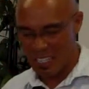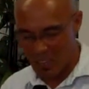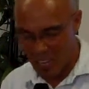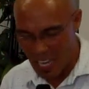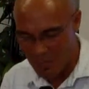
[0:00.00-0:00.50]

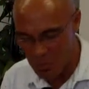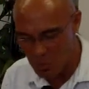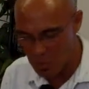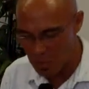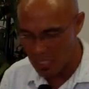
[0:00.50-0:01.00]
Live a life
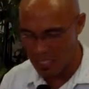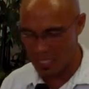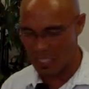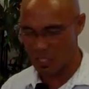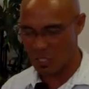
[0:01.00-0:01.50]
of
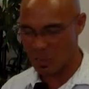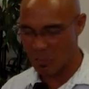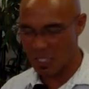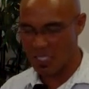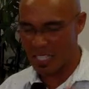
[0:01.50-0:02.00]
humility and
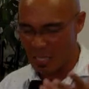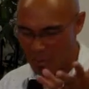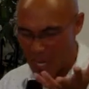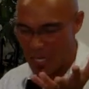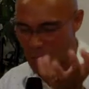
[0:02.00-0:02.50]
simplicity
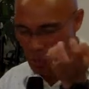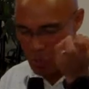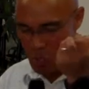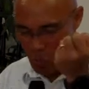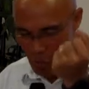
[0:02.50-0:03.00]
that might
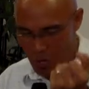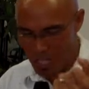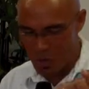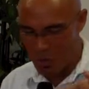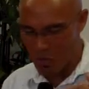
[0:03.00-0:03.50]
include
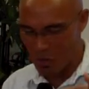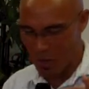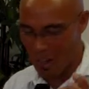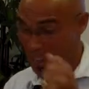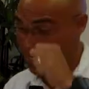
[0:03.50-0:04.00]
working with
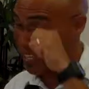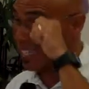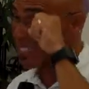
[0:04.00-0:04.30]
your hands.